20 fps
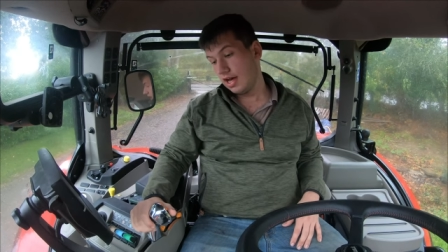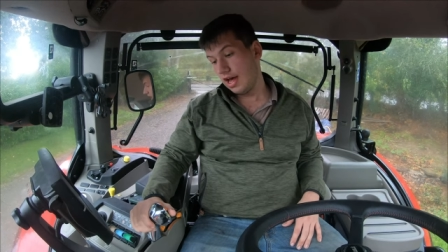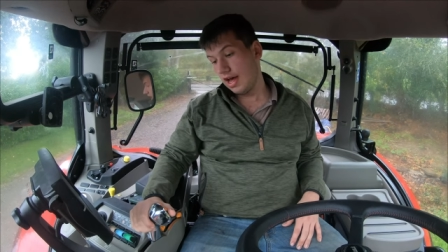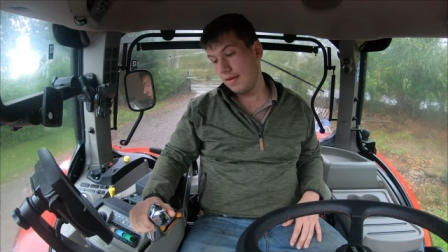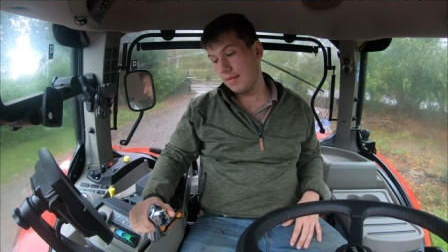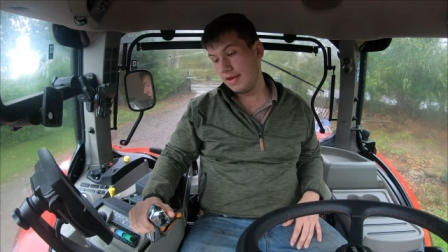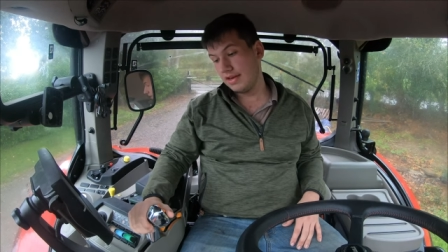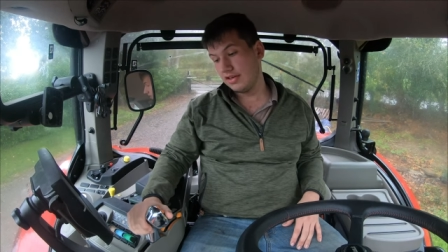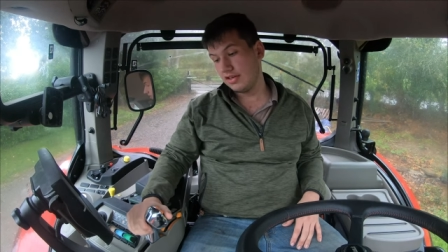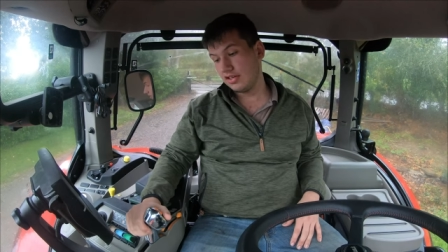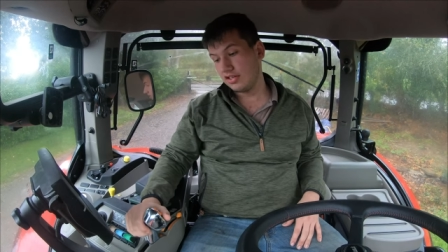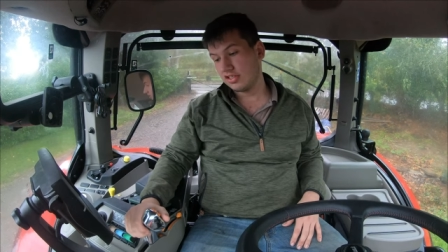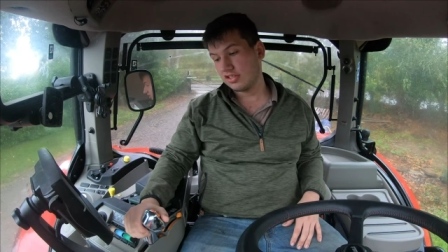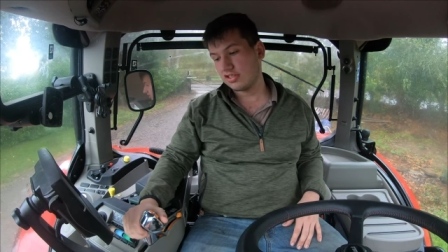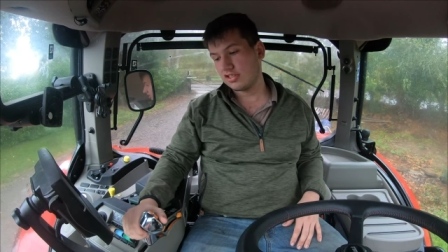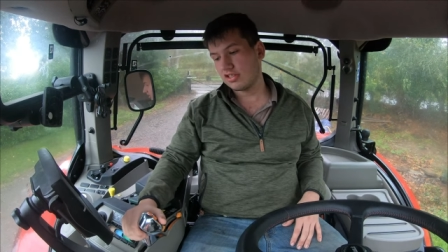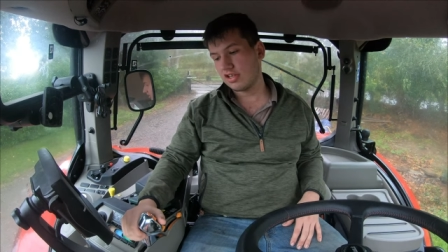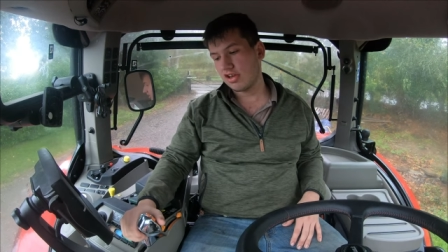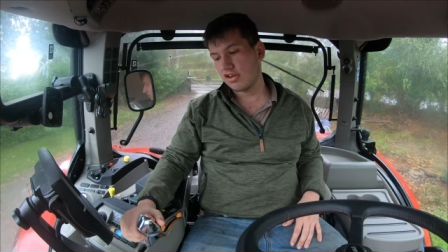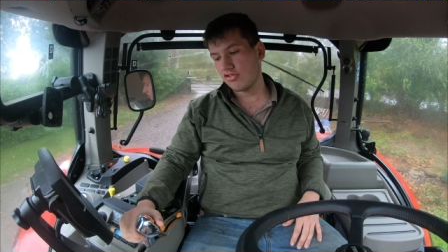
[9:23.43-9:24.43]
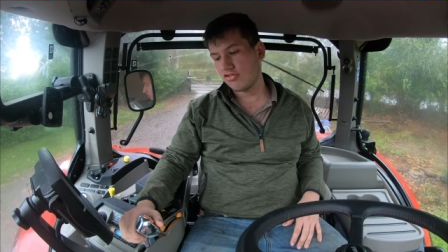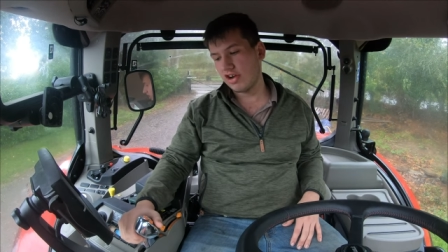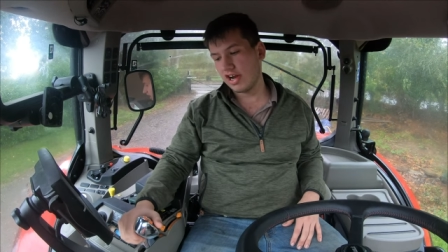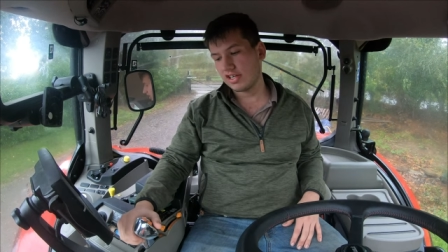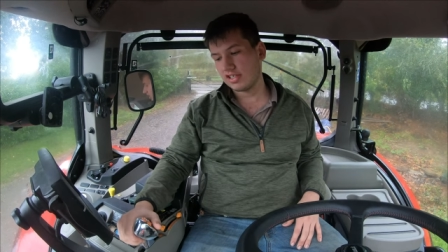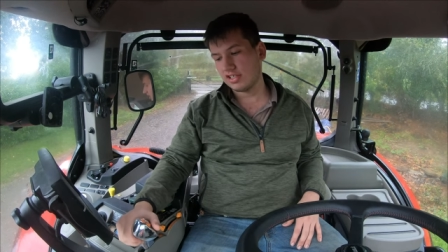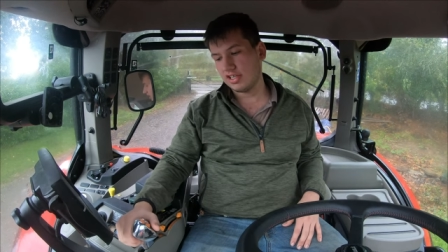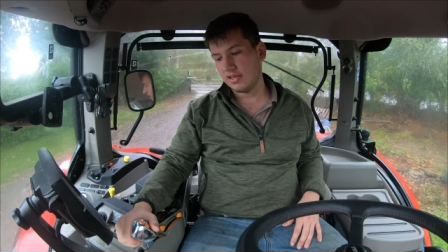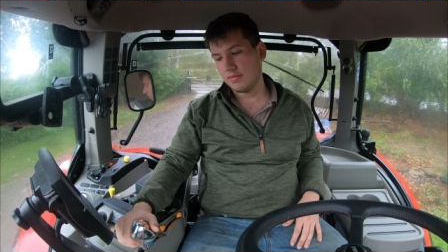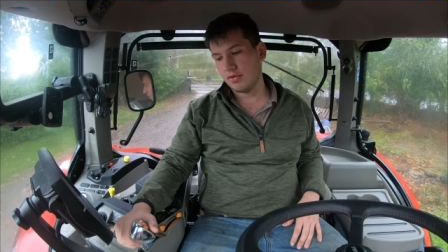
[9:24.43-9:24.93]
I mean, you just
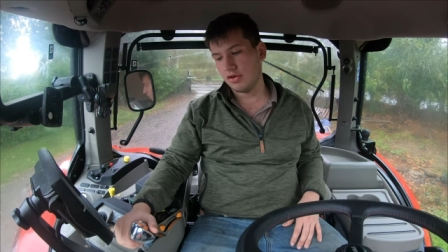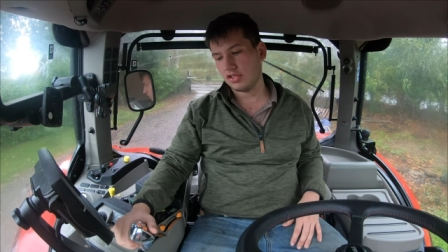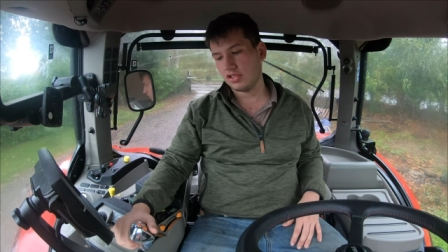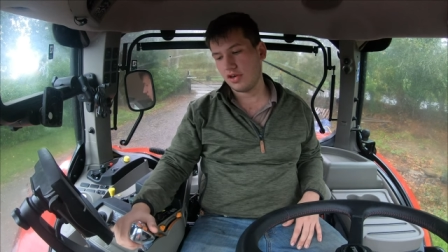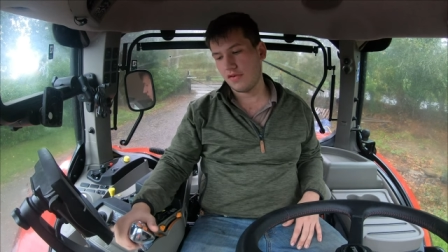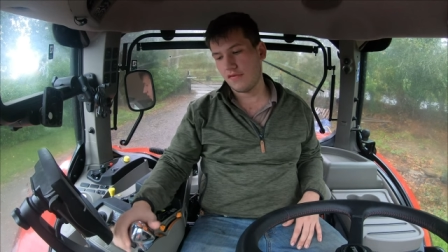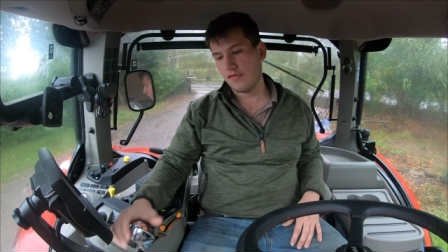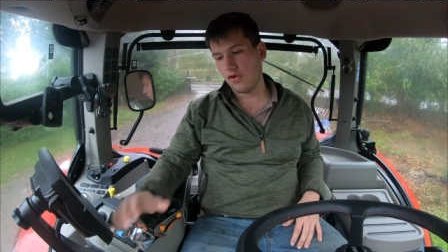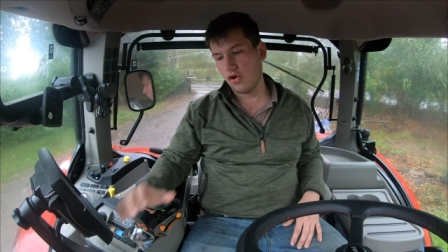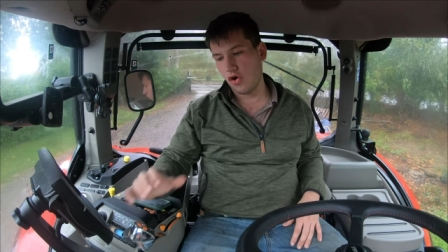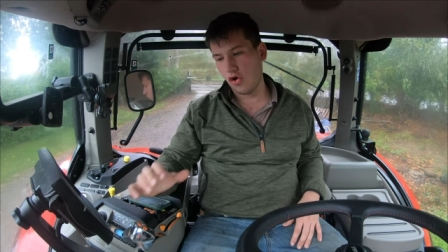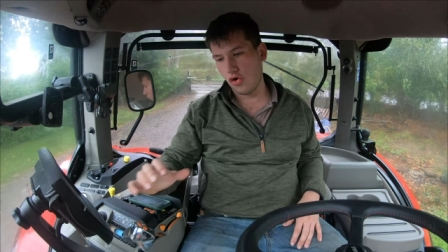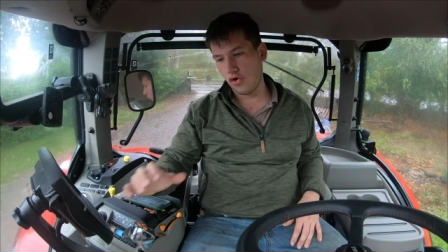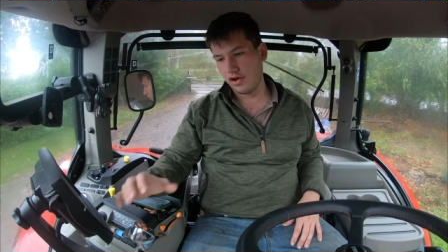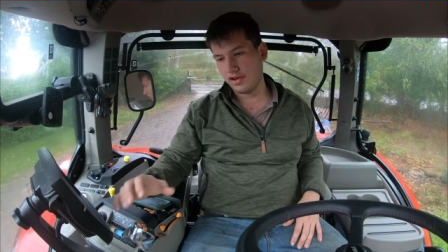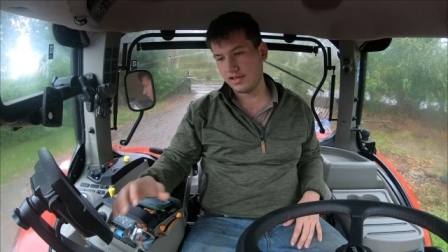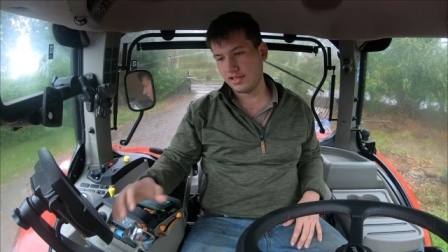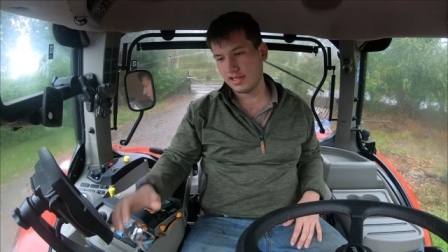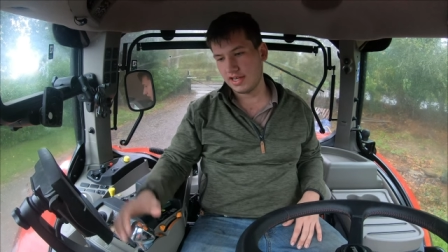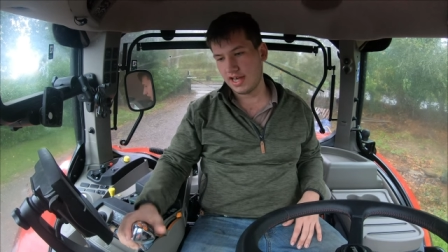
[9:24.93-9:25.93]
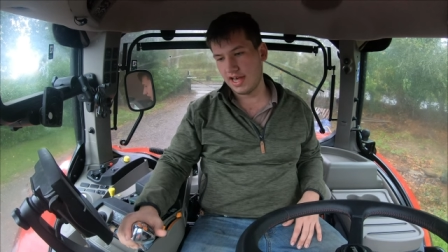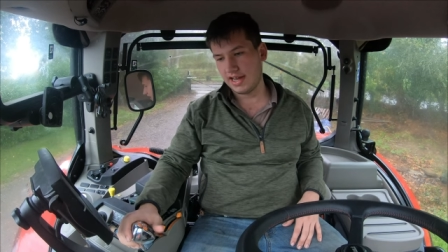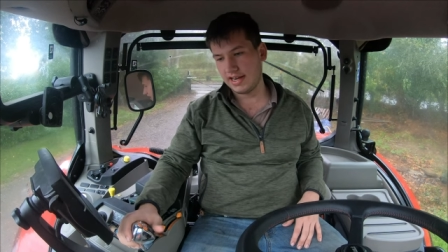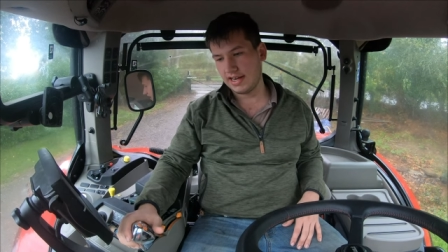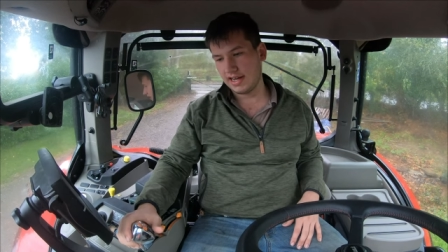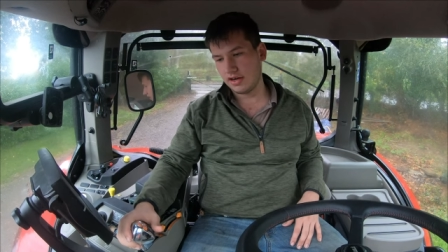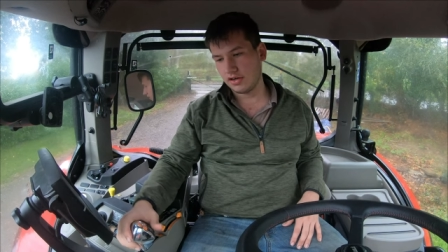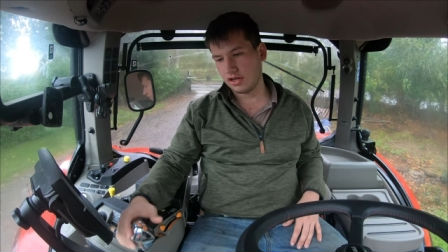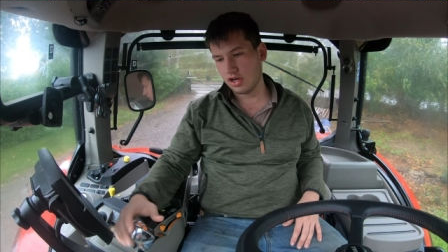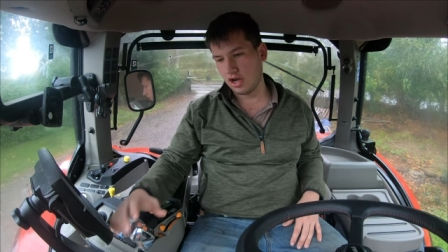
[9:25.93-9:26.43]
gradually push it forward and
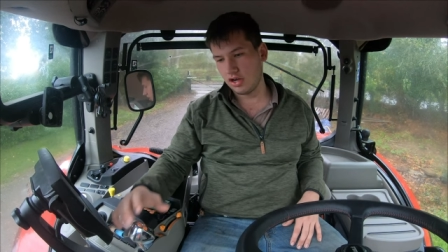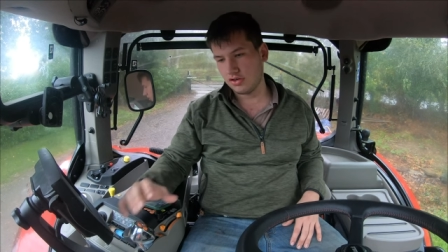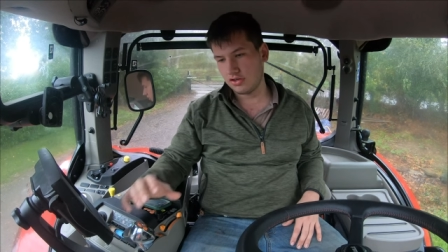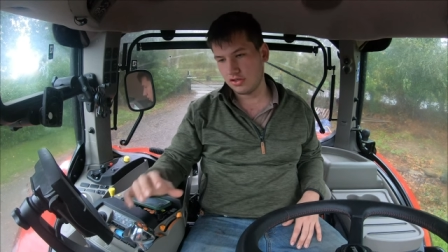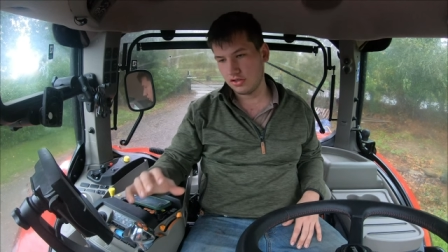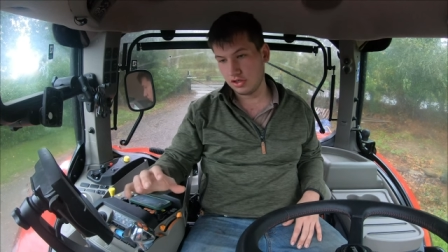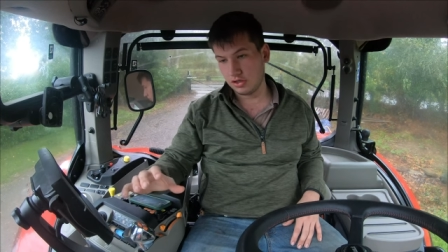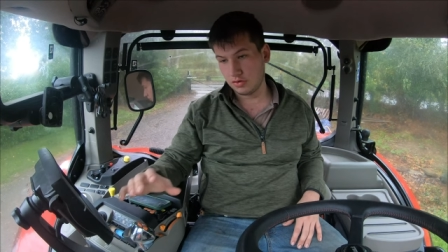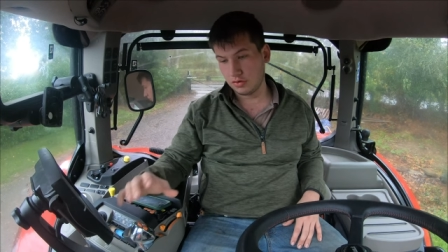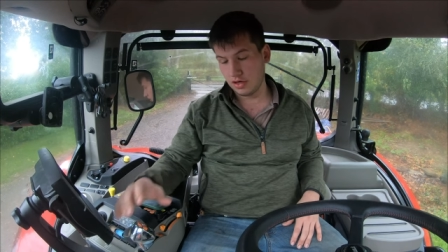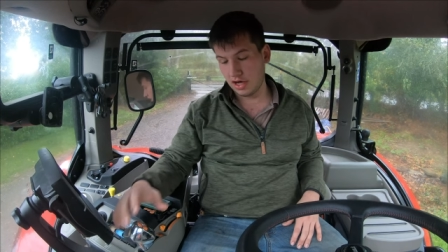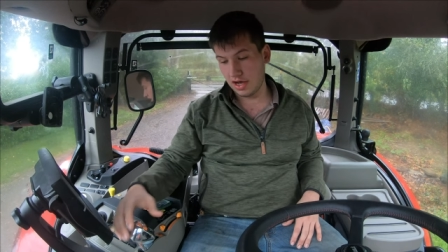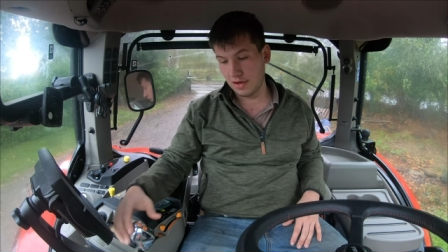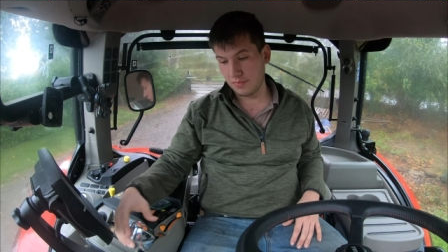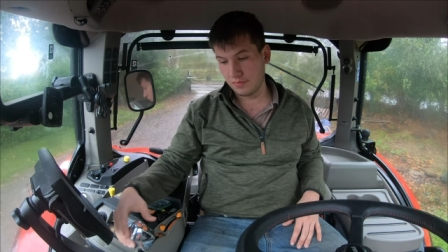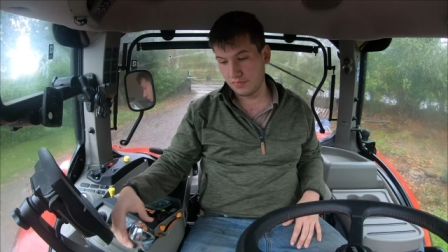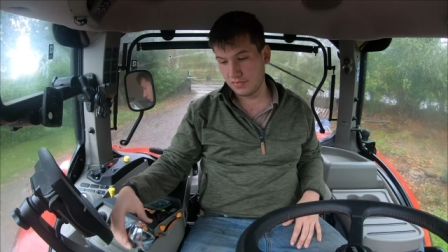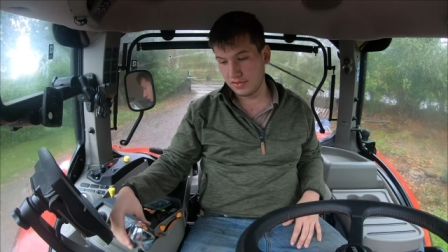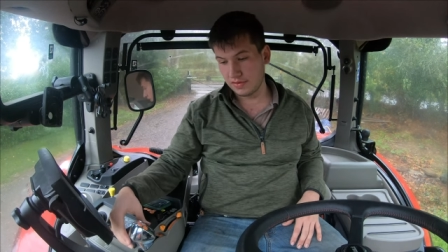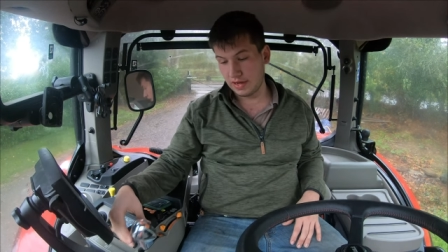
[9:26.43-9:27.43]
it'll go to um,